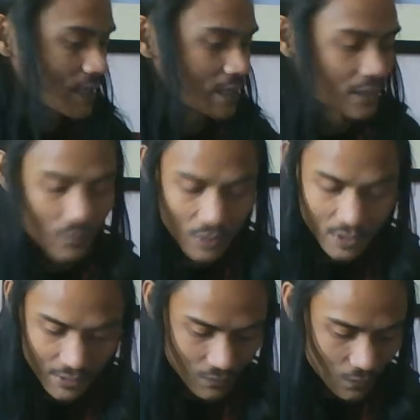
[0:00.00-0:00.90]
and he
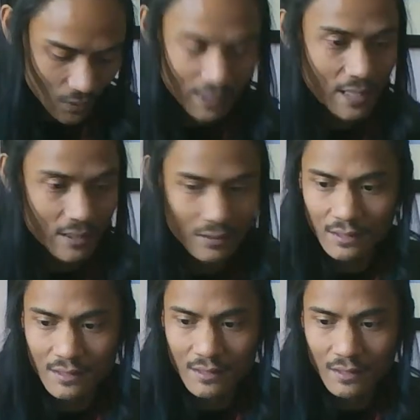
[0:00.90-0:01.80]
wondered what the hell
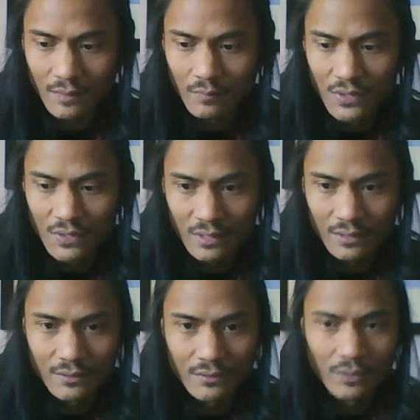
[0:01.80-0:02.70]
does like music
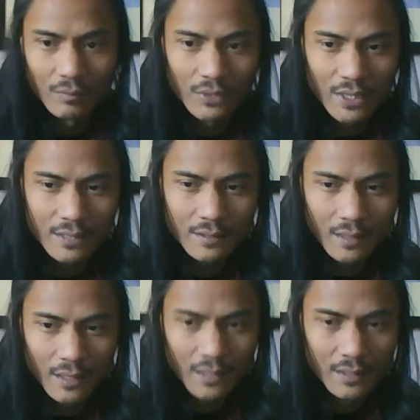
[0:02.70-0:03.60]
do to our brain
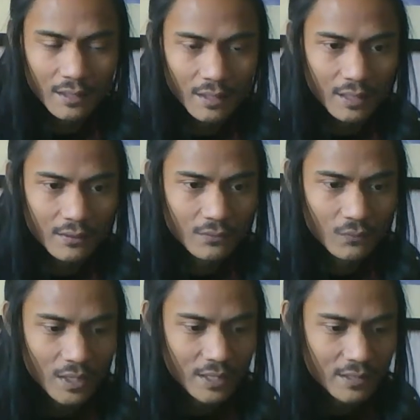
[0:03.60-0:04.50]
and
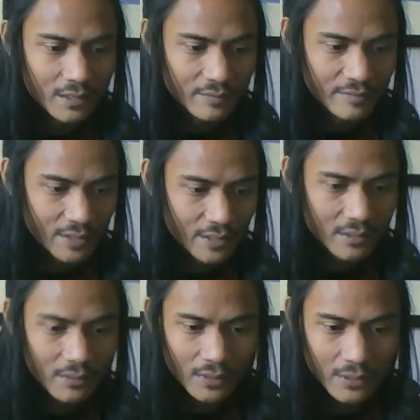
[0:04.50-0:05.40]
why does it affect us
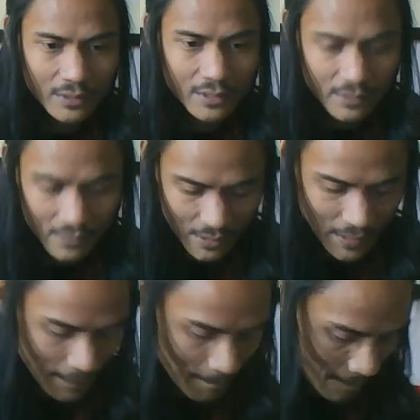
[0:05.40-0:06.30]
the way we do.
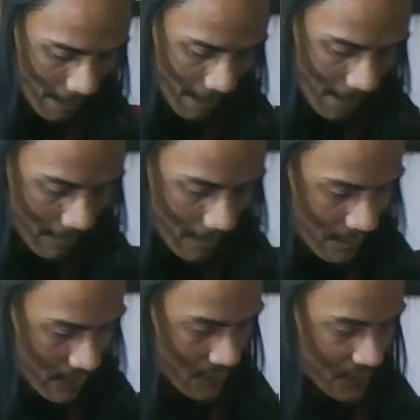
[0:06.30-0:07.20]

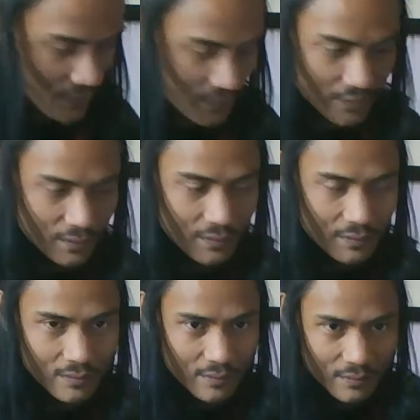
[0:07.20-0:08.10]
So
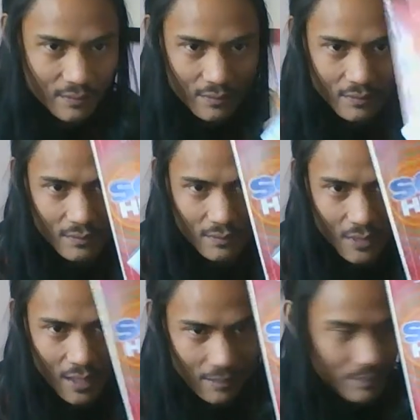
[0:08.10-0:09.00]

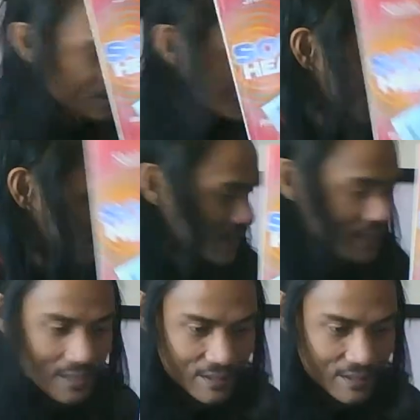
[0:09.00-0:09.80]
I've been reading,